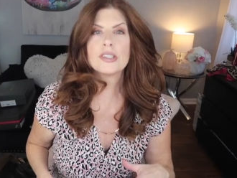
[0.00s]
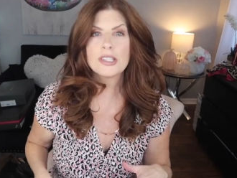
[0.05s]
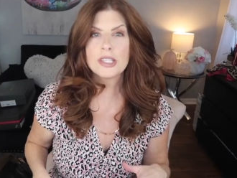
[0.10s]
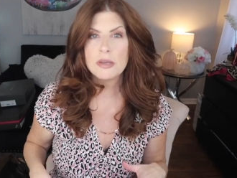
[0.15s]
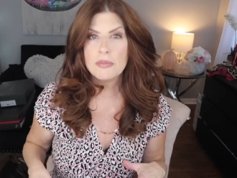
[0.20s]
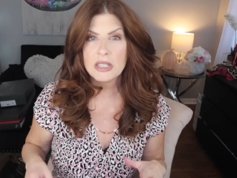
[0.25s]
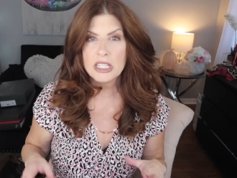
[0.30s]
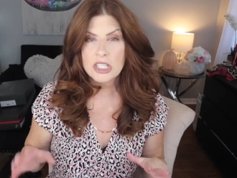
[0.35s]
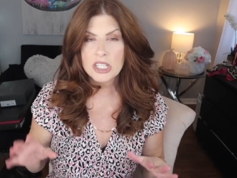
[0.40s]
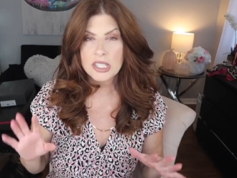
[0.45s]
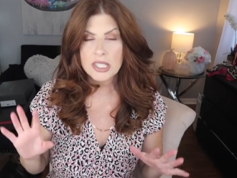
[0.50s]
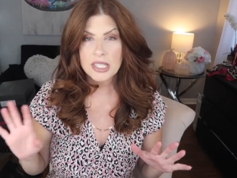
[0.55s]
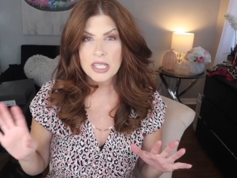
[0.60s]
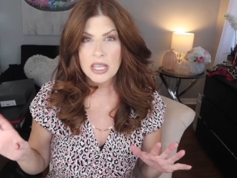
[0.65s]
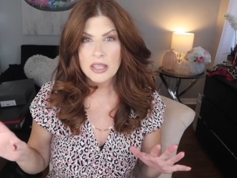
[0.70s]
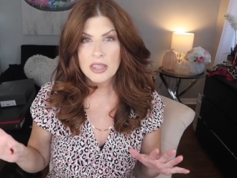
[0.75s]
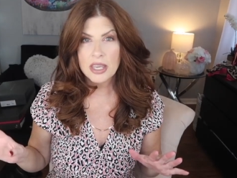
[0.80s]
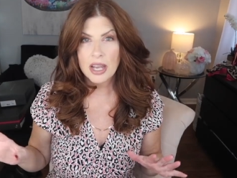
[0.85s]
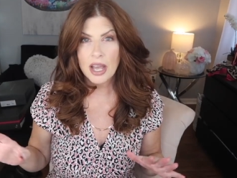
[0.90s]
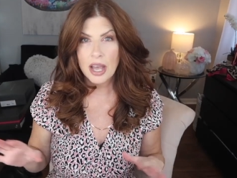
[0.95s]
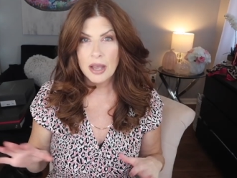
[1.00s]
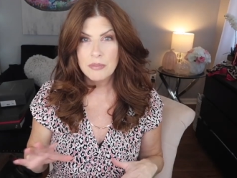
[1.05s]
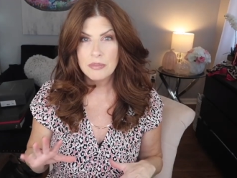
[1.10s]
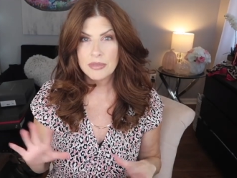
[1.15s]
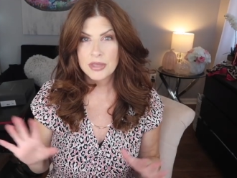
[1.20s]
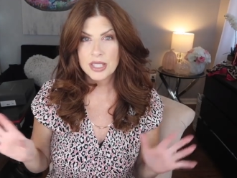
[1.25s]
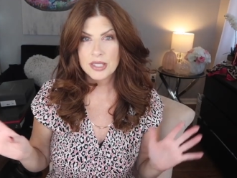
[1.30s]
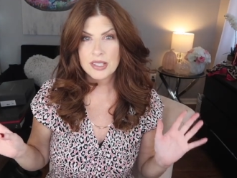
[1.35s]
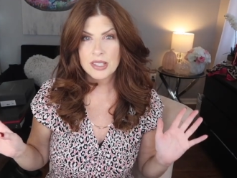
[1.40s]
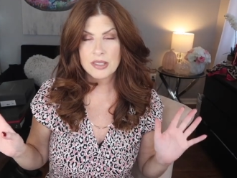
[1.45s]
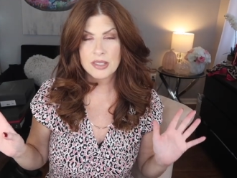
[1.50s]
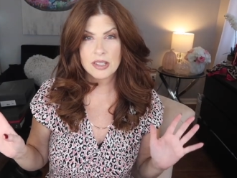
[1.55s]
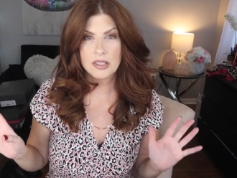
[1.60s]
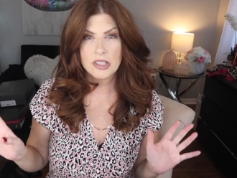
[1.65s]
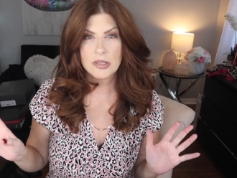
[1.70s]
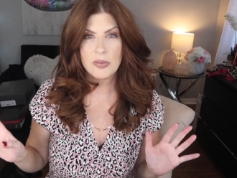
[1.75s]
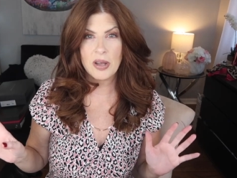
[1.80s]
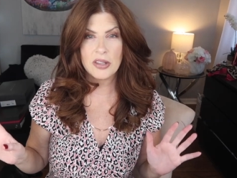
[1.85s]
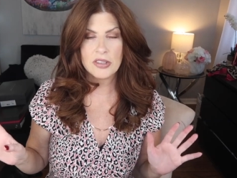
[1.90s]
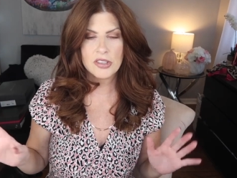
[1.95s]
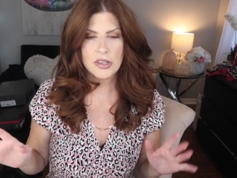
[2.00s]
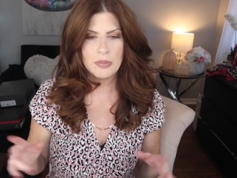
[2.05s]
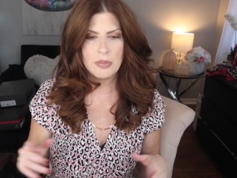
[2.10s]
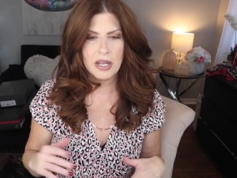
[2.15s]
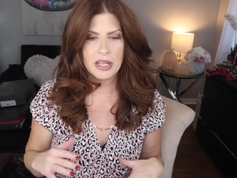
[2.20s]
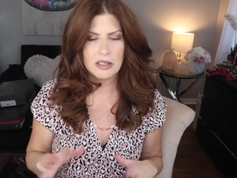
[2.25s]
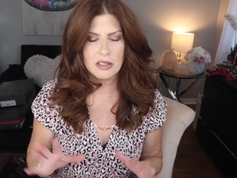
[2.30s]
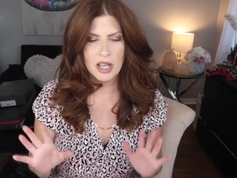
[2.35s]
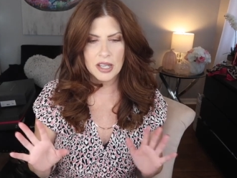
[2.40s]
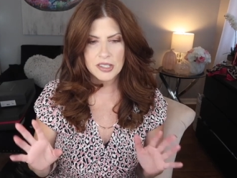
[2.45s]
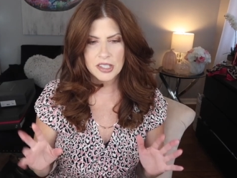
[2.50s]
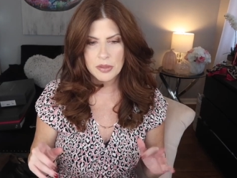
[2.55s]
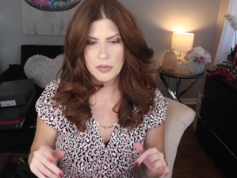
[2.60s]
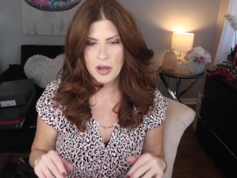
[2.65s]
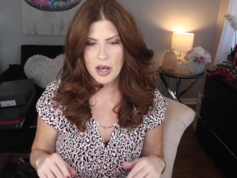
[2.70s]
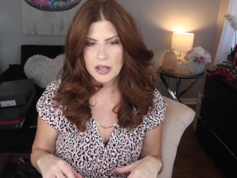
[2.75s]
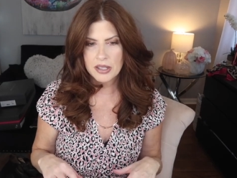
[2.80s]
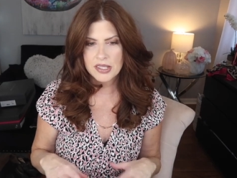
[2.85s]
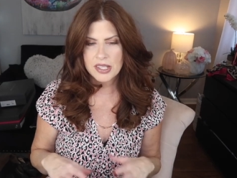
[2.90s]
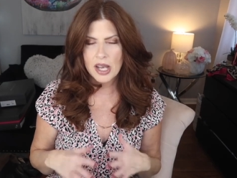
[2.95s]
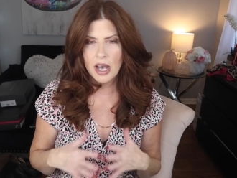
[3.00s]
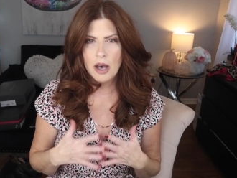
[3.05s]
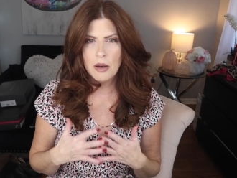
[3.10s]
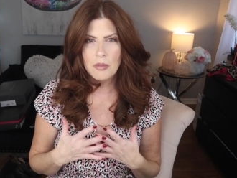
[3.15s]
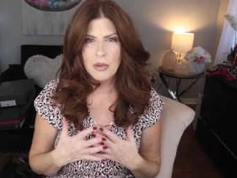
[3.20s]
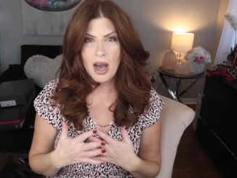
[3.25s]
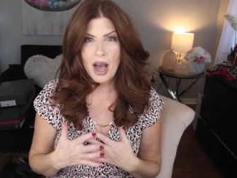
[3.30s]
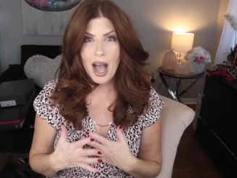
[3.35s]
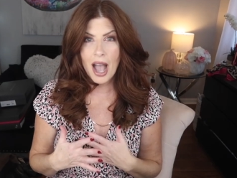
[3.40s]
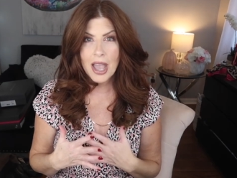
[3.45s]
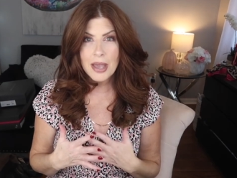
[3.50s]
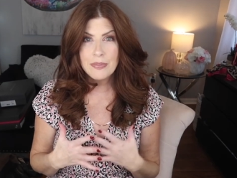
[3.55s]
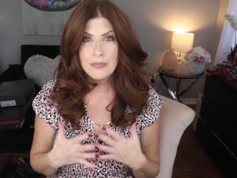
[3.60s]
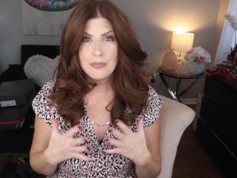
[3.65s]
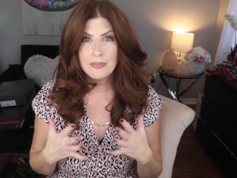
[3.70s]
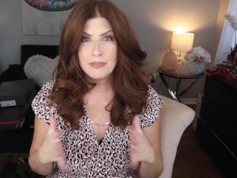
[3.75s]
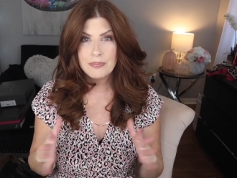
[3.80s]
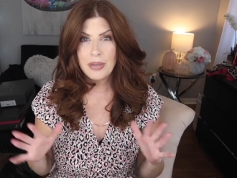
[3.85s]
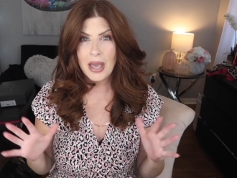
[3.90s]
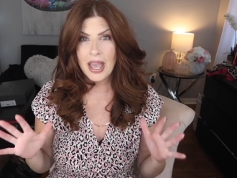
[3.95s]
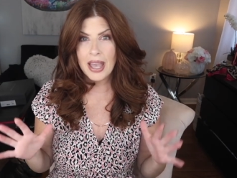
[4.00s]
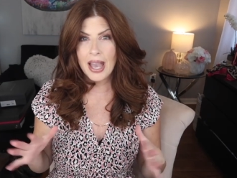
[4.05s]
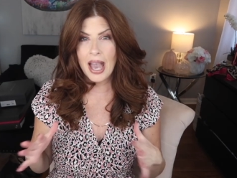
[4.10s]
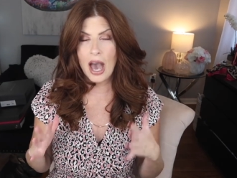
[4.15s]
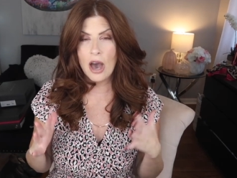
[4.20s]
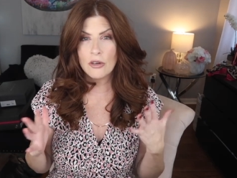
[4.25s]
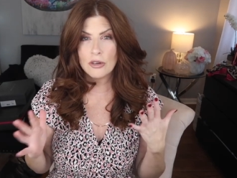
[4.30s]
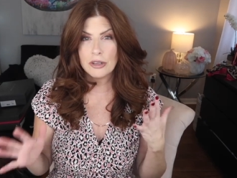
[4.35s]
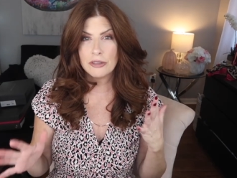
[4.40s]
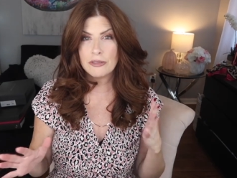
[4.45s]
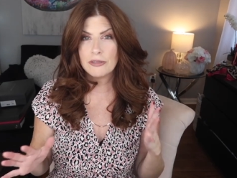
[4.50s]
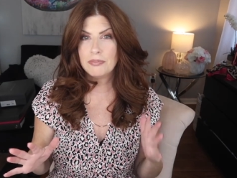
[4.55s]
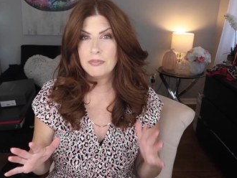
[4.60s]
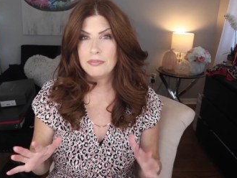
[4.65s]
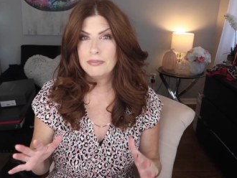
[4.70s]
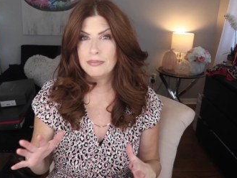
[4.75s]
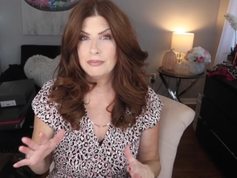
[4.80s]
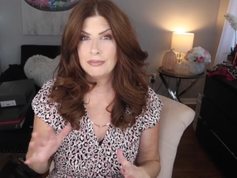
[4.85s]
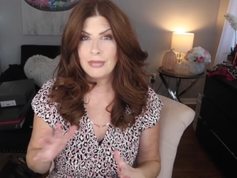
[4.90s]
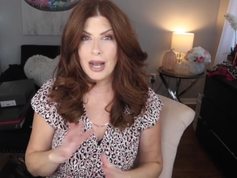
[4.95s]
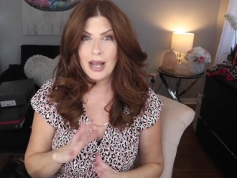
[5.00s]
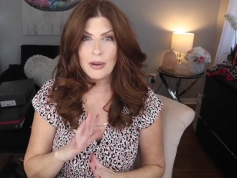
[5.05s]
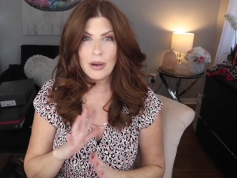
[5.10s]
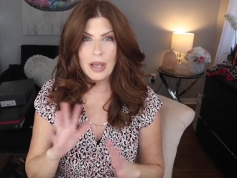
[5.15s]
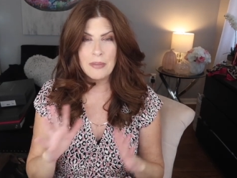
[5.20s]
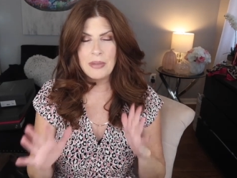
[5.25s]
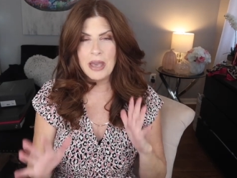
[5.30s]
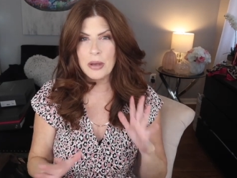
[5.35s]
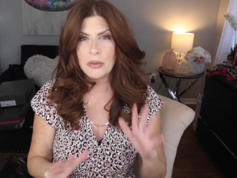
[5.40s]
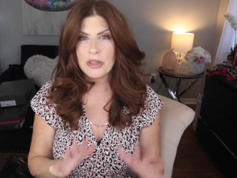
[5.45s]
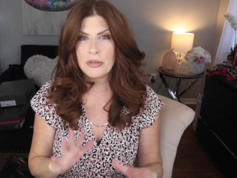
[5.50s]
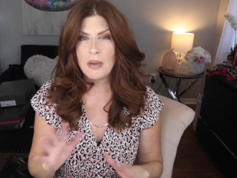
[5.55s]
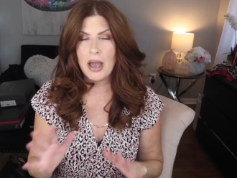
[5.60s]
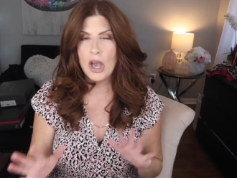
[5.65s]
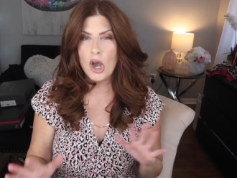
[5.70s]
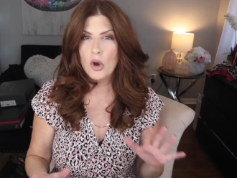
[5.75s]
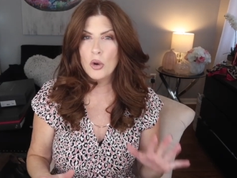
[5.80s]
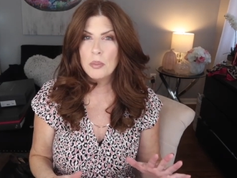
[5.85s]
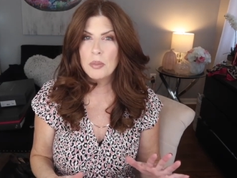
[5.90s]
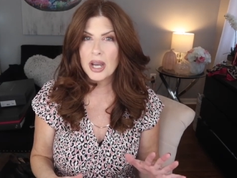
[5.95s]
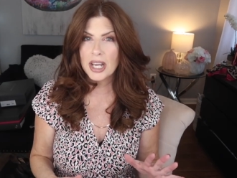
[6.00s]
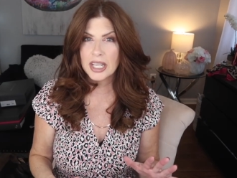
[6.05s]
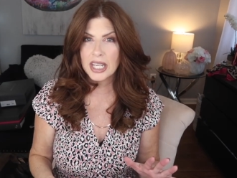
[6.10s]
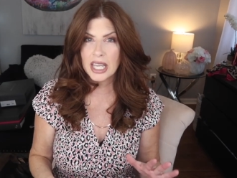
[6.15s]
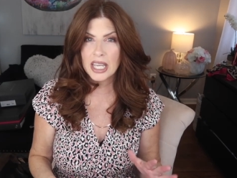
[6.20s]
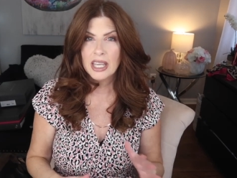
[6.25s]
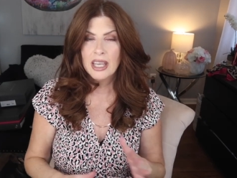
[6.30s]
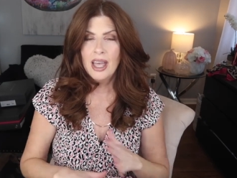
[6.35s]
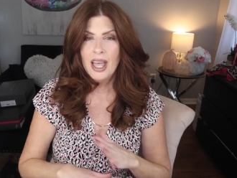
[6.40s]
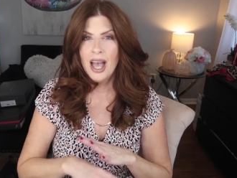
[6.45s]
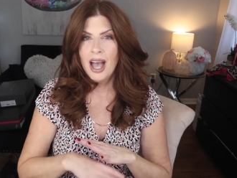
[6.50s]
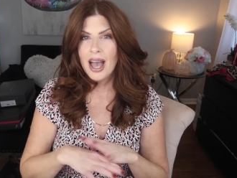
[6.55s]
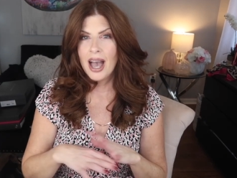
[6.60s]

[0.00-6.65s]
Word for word: First, let me just say that this isn't sponsored by Glossybox. I pay I pay with my own money.